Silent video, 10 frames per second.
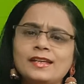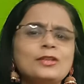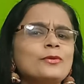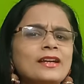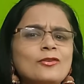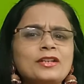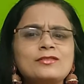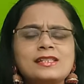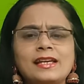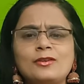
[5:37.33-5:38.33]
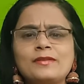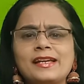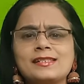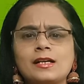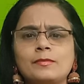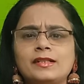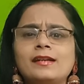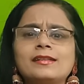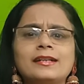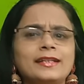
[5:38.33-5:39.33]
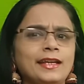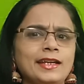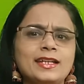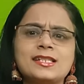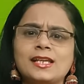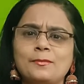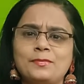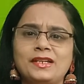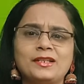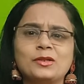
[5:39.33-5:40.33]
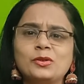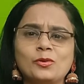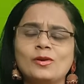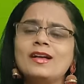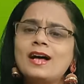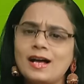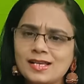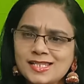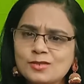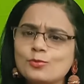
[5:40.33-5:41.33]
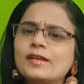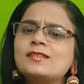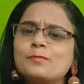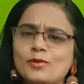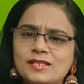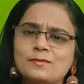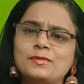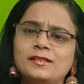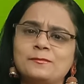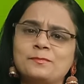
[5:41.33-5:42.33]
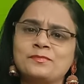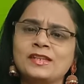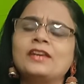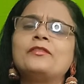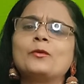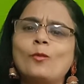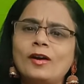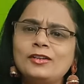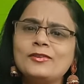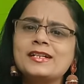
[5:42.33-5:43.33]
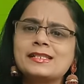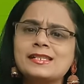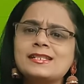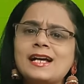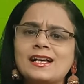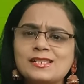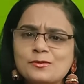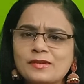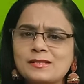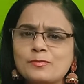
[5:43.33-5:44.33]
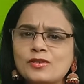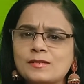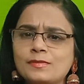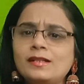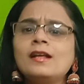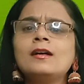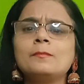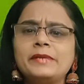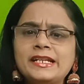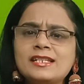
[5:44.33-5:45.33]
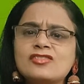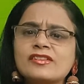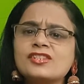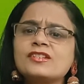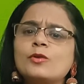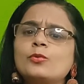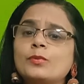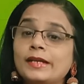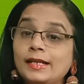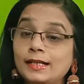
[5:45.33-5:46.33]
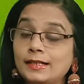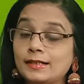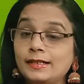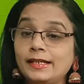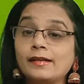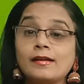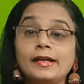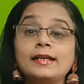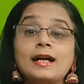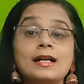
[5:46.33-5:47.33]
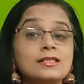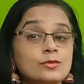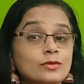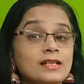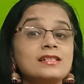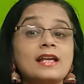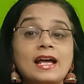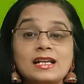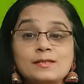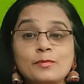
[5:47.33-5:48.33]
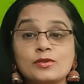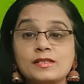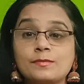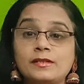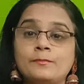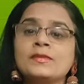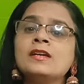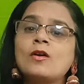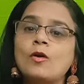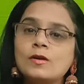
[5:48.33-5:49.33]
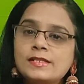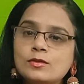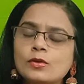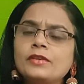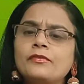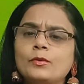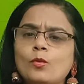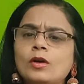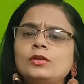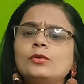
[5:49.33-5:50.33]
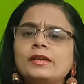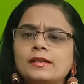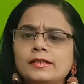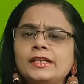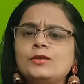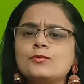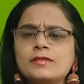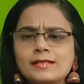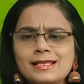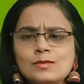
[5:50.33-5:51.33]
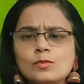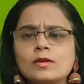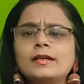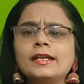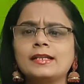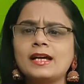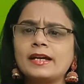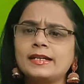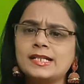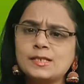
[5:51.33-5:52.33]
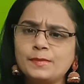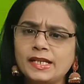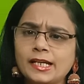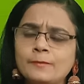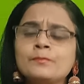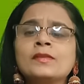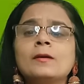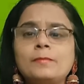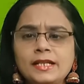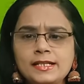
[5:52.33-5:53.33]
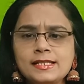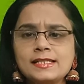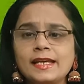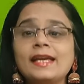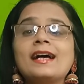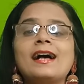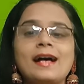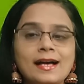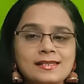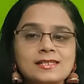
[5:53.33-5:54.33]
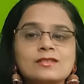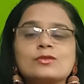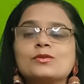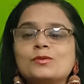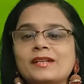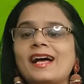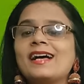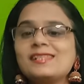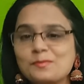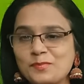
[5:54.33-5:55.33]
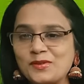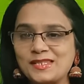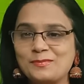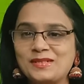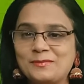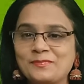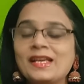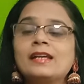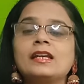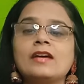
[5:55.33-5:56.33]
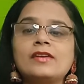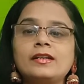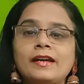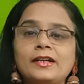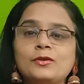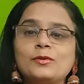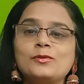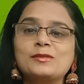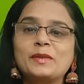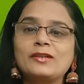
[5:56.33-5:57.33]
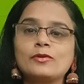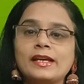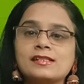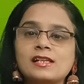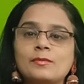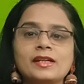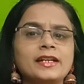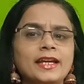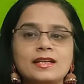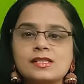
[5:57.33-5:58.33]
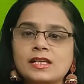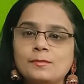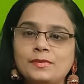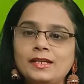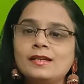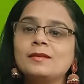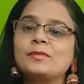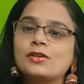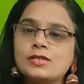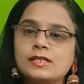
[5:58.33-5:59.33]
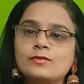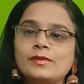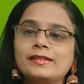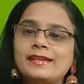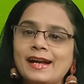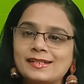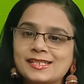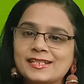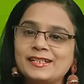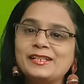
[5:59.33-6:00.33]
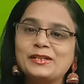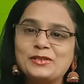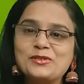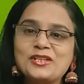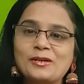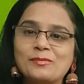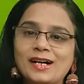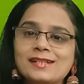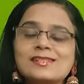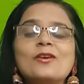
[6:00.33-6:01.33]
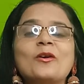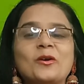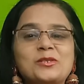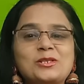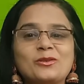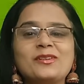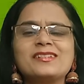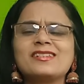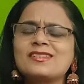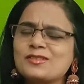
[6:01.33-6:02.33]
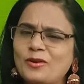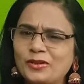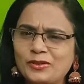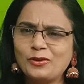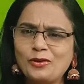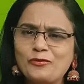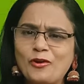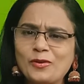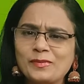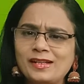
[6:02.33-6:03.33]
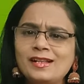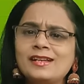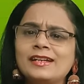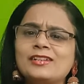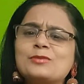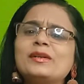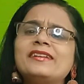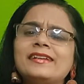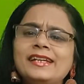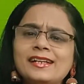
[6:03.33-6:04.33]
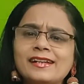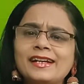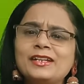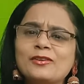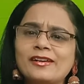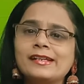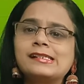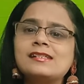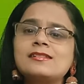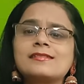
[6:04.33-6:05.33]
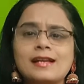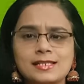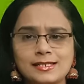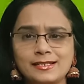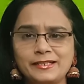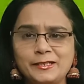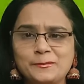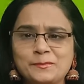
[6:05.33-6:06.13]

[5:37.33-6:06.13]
You cannot say to the examiner that ASAP. No. As soon as possible. If you want to insist as soon as possible, please stretch it out very clearly. Write as soon as possible. Also, if you want to really use this word in the IELTS speaking, please say as soon as possible. Never try to speak to the examiner ASAP because it will drastically reduce your marks. Also, this is not all formal. It will degrade your English drastically.